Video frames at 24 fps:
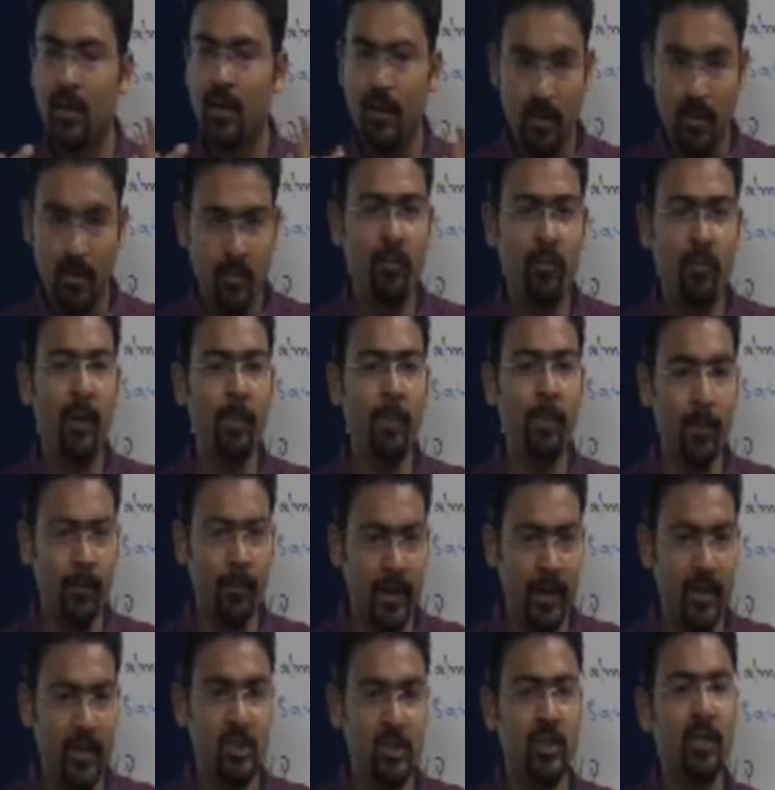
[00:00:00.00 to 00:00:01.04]
vapor
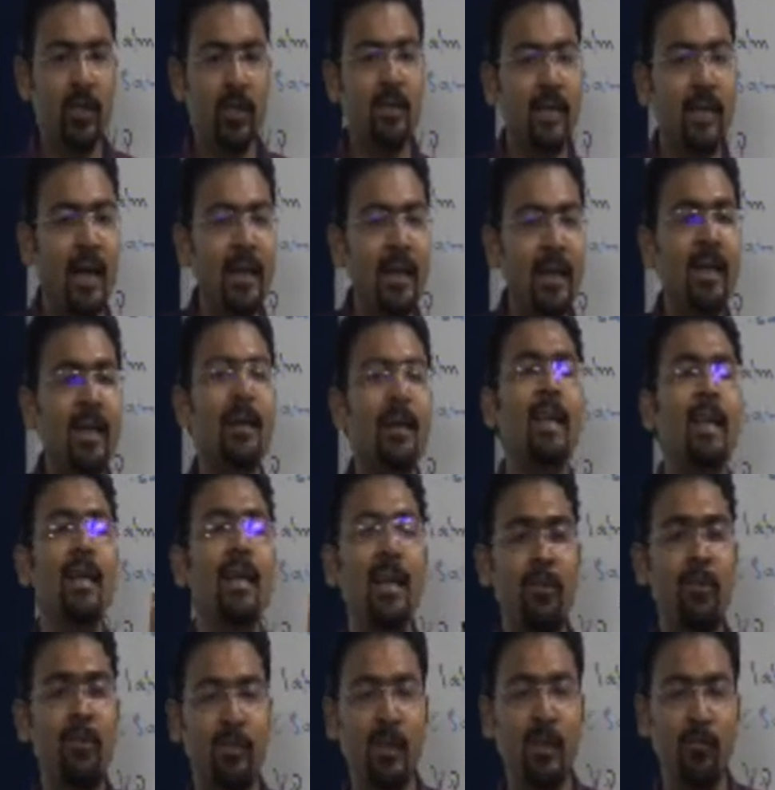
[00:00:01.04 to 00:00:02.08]
pressure that it can lift
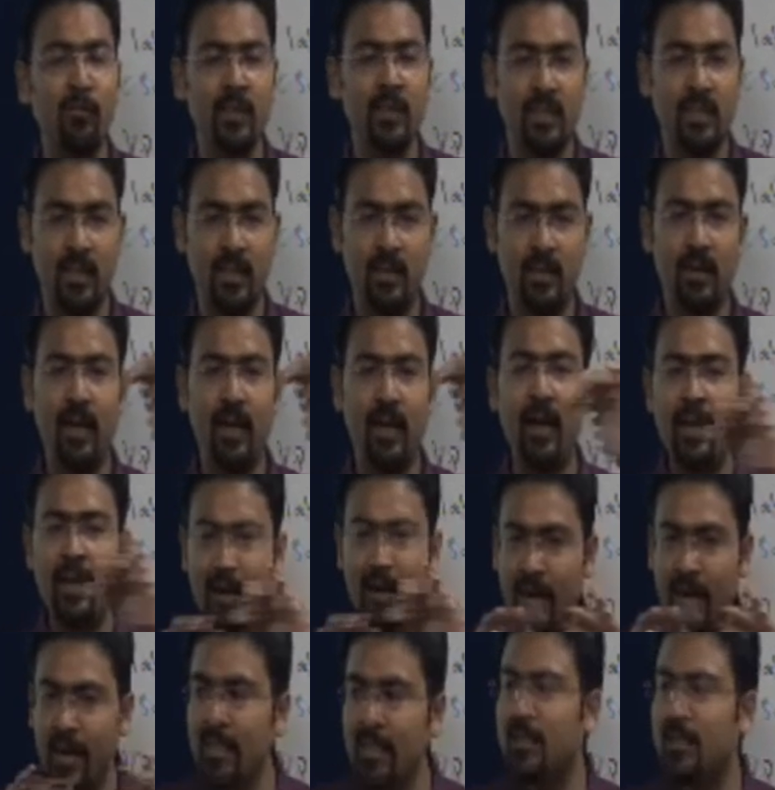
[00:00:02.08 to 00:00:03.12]
the vessel and
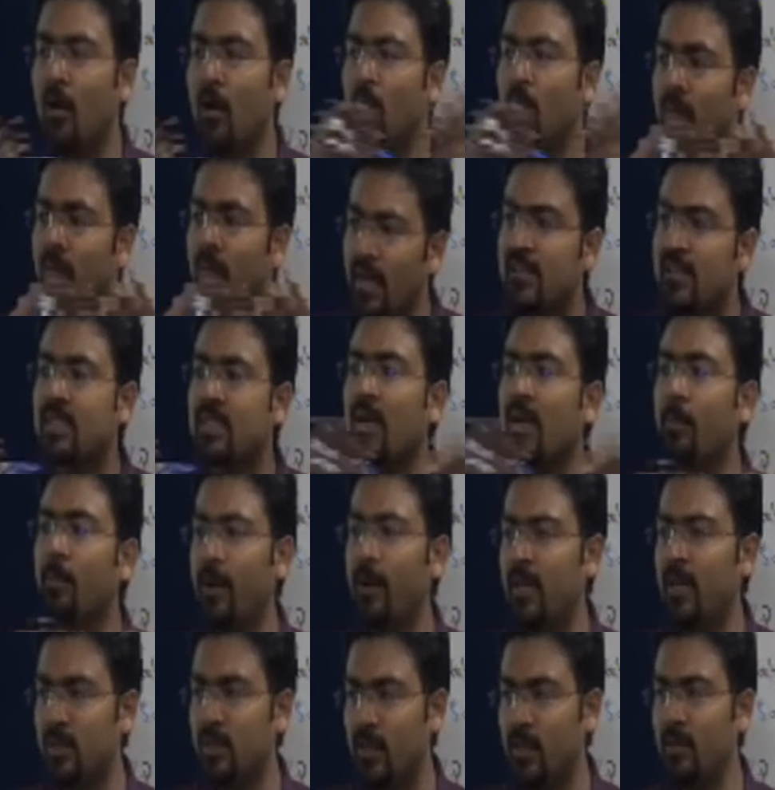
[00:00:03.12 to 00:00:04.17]
release out extra
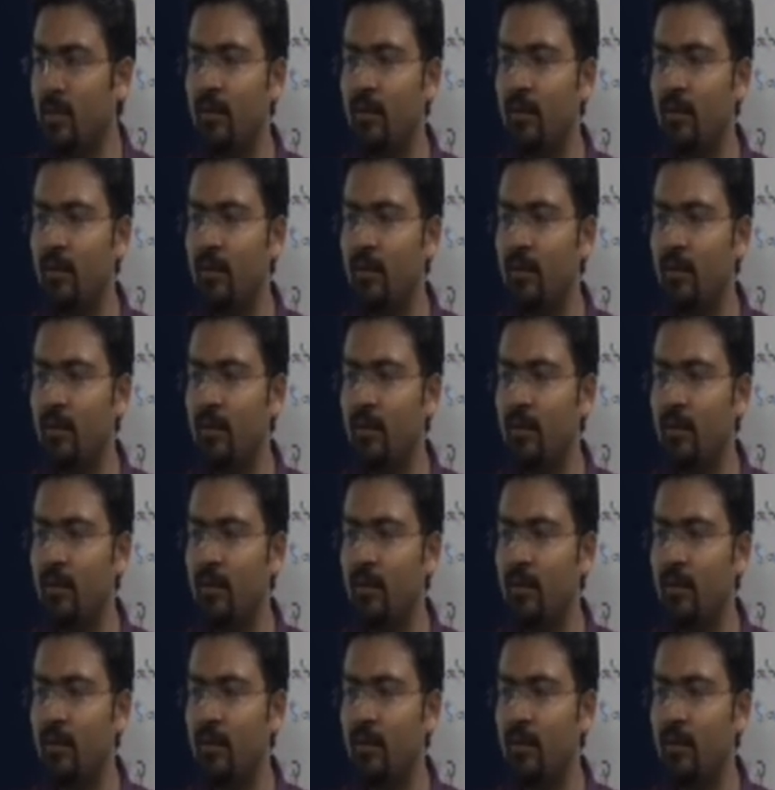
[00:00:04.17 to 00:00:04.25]
pressure,